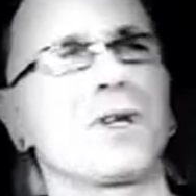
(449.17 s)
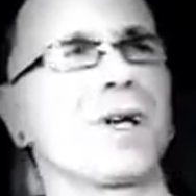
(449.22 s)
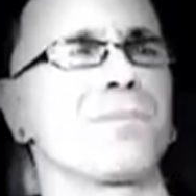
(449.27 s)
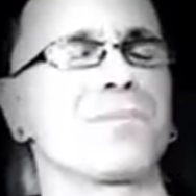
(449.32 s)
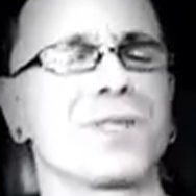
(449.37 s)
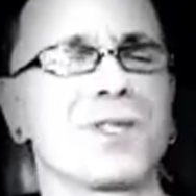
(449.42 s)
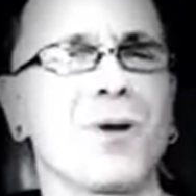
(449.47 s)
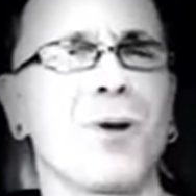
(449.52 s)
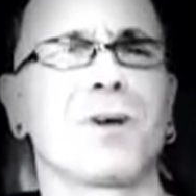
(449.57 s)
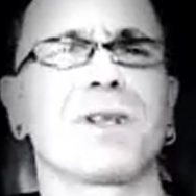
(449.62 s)
And
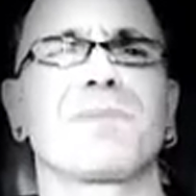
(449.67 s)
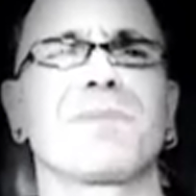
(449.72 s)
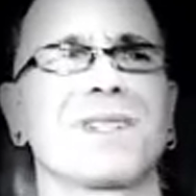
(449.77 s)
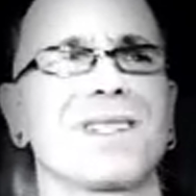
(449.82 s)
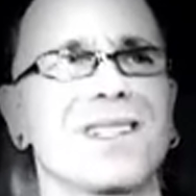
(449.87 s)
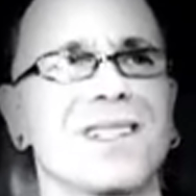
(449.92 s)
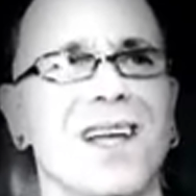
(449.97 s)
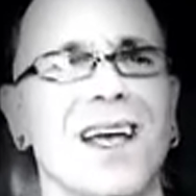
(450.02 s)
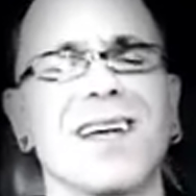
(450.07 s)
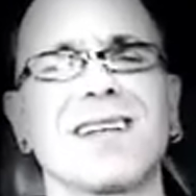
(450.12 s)
I'm sorry to be
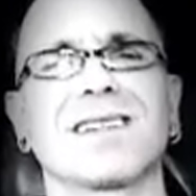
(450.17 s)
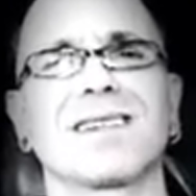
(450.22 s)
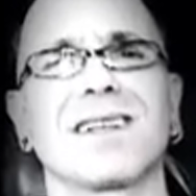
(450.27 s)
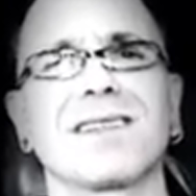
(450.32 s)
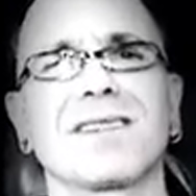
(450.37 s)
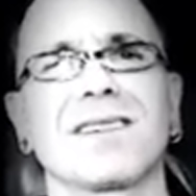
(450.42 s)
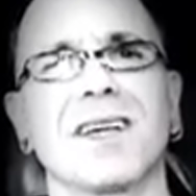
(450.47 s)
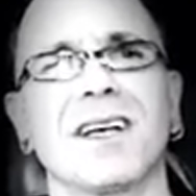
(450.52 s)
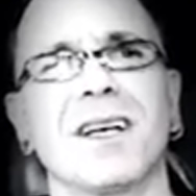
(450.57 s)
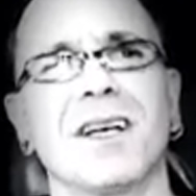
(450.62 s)
saying
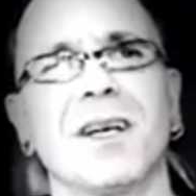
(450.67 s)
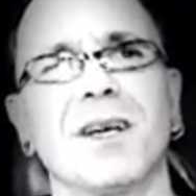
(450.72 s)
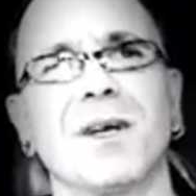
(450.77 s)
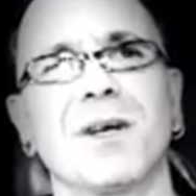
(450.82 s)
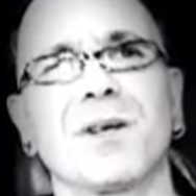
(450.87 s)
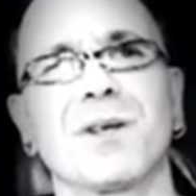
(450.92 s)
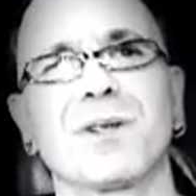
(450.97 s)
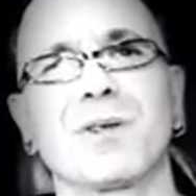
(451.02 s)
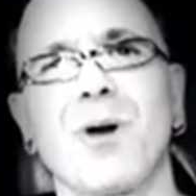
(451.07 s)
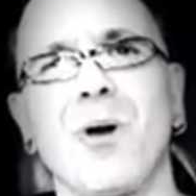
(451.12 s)
this,
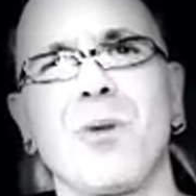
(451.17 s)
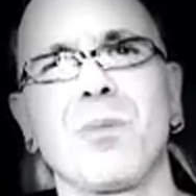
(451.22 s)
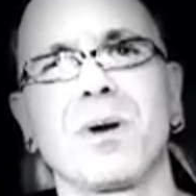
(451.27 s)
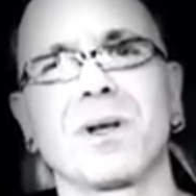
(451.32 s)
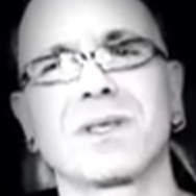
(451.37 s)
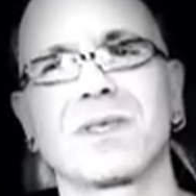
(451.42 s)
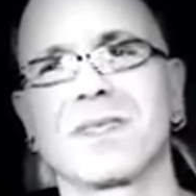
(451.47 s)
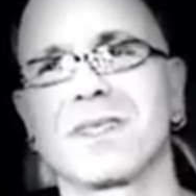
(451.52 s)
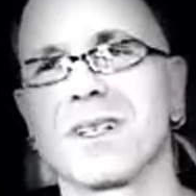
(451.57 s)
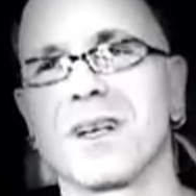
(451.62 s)
you know,
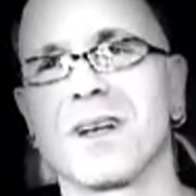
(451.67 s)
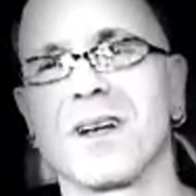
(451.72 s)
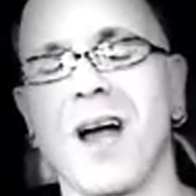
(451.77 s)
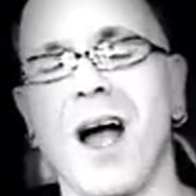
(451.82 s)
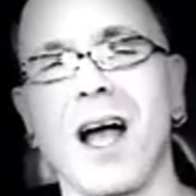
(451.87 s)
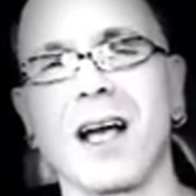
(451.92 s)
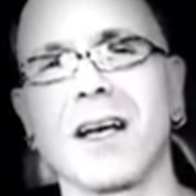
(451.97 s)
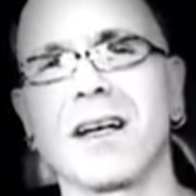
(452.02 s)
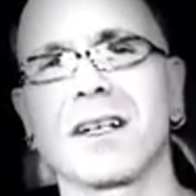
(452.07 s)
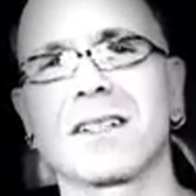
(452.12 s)
but
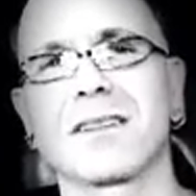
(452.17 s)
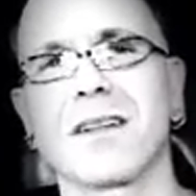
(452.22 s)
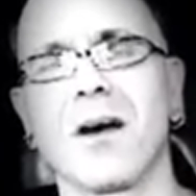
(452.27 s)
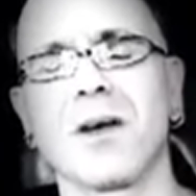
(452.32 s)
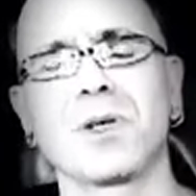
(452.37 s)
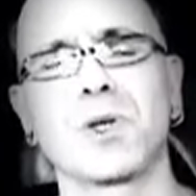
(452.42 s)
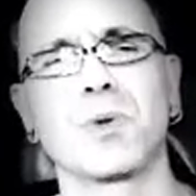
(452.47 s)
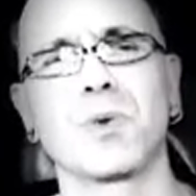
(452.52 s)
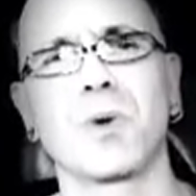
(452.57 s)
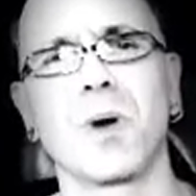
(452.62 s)
I got to
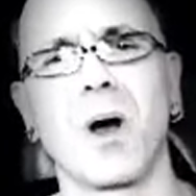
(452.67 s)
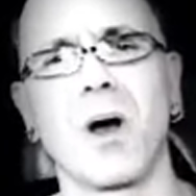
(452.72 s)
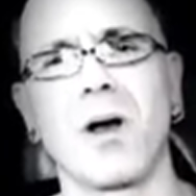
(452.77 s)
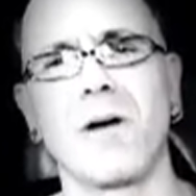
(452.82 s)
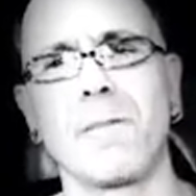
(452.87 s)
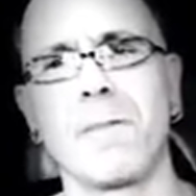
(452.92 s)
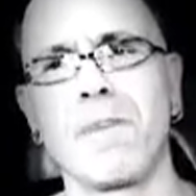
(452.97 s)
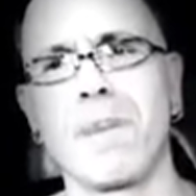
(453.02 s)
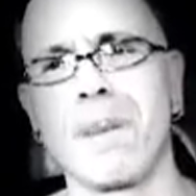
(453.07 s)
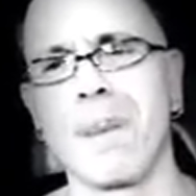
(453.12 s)
tell you,
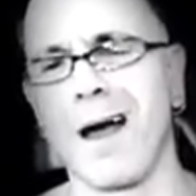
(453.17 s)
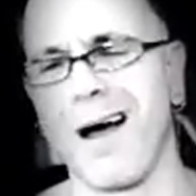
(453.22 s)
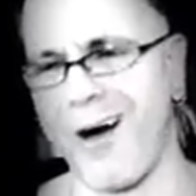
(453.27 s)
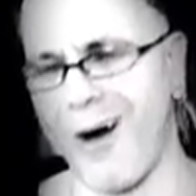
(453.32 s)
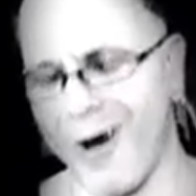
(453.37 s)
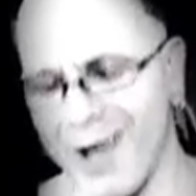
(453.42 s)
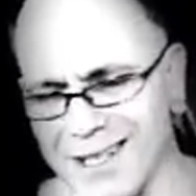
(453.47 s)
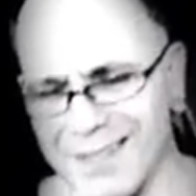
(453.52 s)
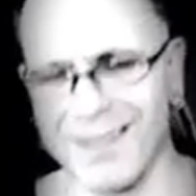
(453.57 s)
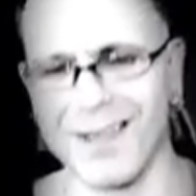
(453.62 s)

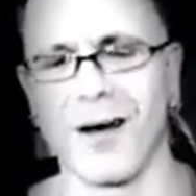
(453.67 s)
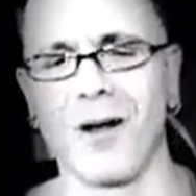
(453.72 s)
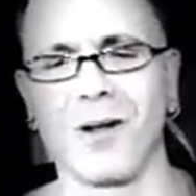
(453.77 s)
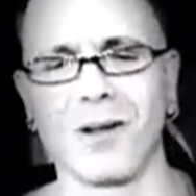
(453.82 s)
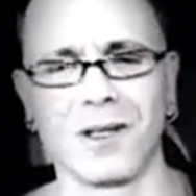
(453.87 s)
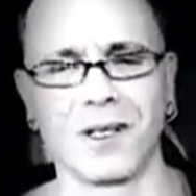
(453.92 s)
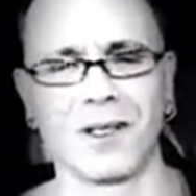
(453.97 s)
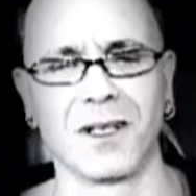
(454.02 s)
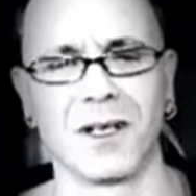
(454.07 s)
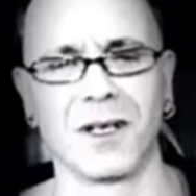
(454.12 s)
I
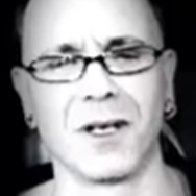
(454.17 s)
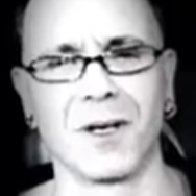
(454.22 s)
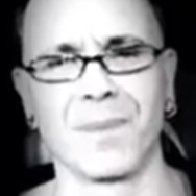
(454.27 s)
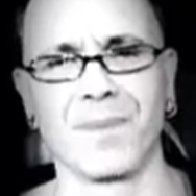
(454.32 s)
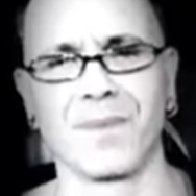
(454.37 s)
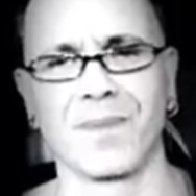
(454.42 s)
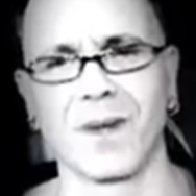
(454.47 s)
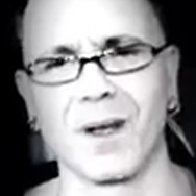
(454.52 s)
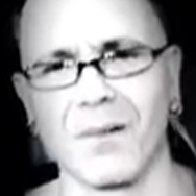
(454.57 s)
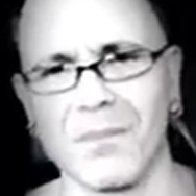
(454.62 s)
tell
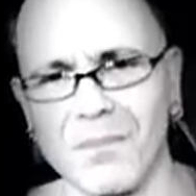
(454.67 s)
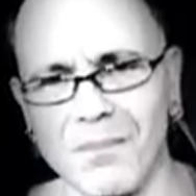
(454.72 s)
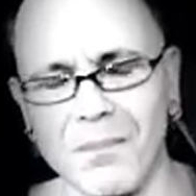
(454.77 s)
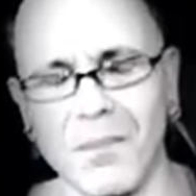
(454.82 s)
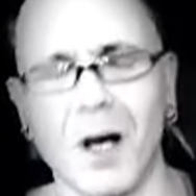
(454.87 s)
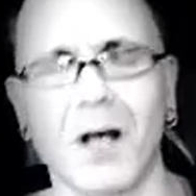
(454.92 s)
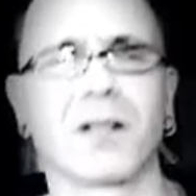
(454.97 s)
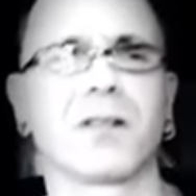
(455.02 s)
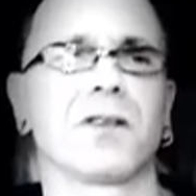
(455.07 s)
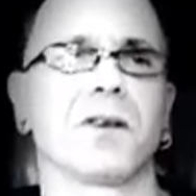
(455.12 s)

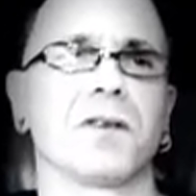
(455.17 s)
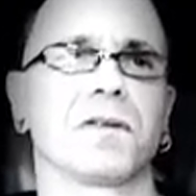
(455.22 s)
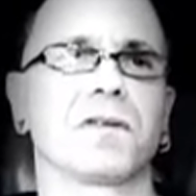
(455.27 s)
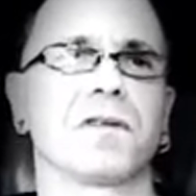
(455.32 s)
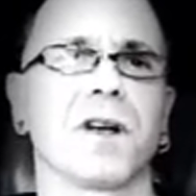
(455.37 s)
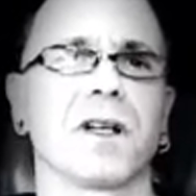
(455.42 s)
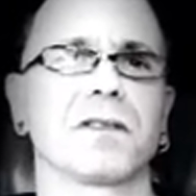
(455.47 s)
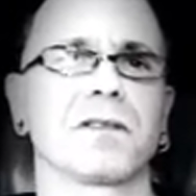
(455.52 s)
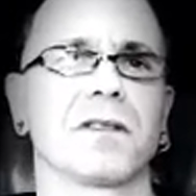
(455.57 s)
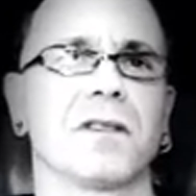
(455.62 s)
my
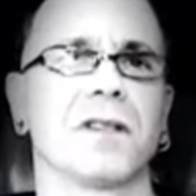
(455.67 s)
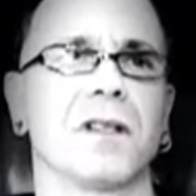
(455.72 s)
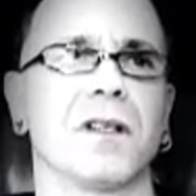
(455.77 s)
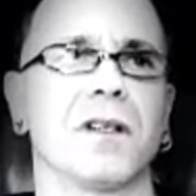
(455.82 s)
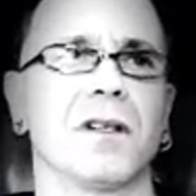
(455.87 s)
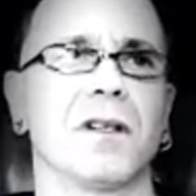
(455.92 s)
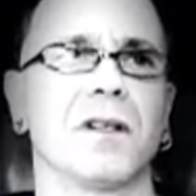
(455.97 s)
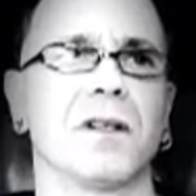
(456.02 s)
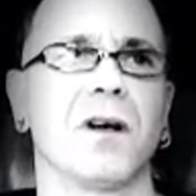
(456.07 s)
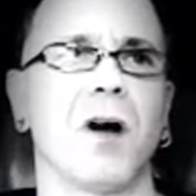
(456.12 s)
girlfriend
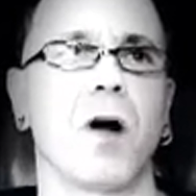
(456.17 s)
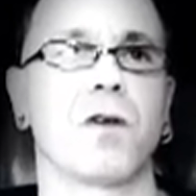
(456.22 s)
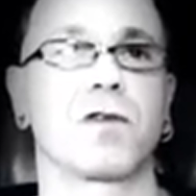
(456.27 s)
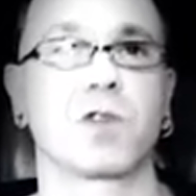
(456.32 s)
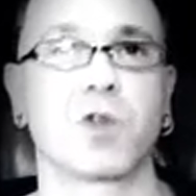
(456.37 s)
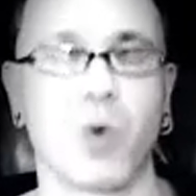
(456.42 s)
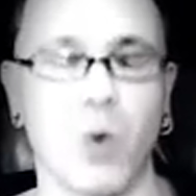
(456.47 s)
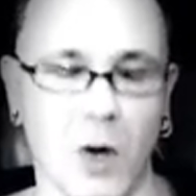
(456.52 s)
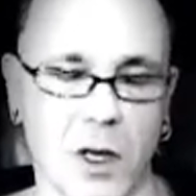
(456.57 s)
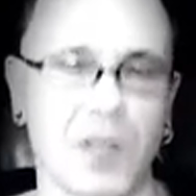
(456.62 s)

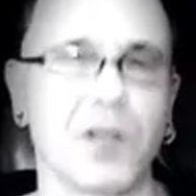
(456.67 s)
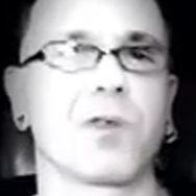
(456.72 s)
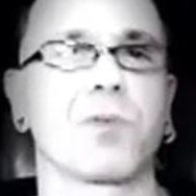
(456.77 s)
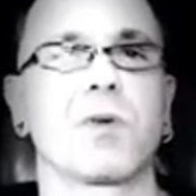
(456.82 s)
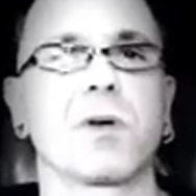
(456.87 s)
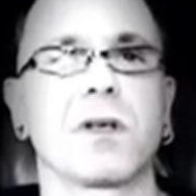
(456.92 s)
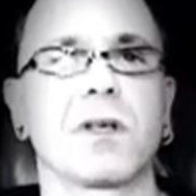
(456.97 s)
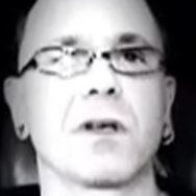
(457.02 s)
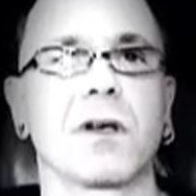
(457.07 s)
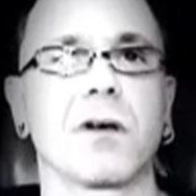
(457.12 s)
of
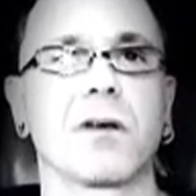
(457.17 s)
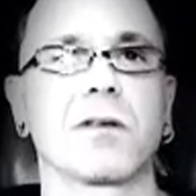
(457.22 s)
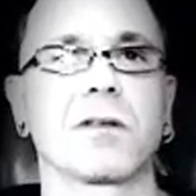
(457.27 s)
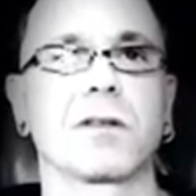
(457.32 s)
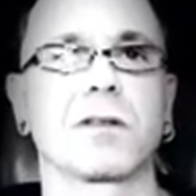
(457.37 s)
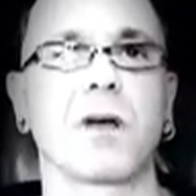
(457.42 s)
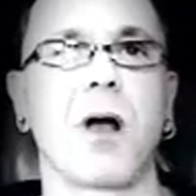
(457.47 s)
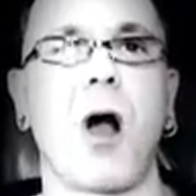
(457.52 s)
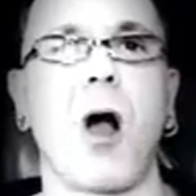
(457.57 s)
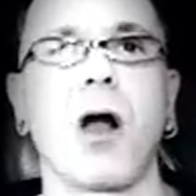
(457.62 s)
23
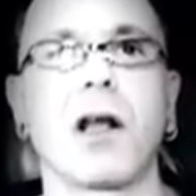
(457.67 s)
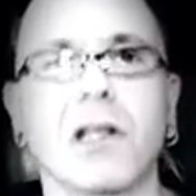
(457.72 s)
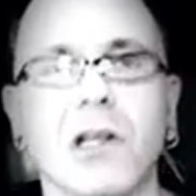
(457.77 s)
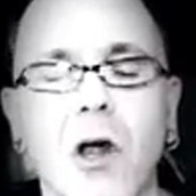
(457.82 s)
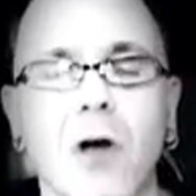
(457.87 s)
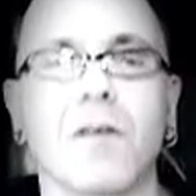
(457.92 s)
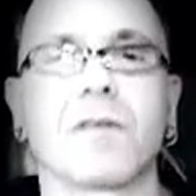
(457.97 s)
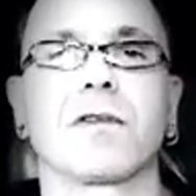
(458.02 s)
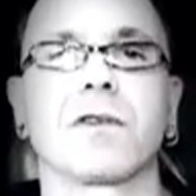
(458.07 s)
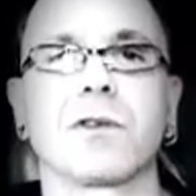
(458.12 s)
years, I
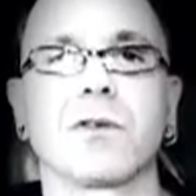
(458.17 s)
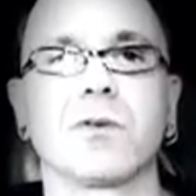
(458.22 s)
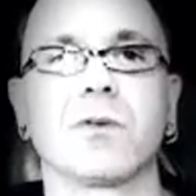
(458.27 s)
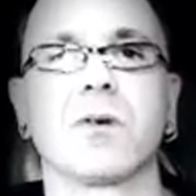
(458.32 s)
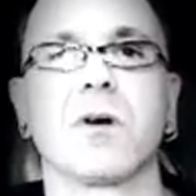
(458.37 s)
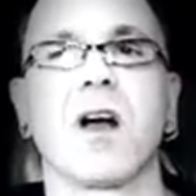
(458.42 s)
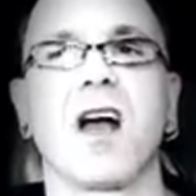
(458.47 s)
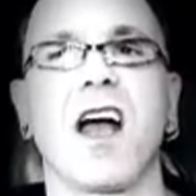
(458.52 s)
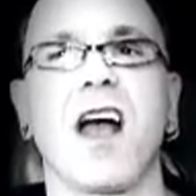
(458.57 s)
love you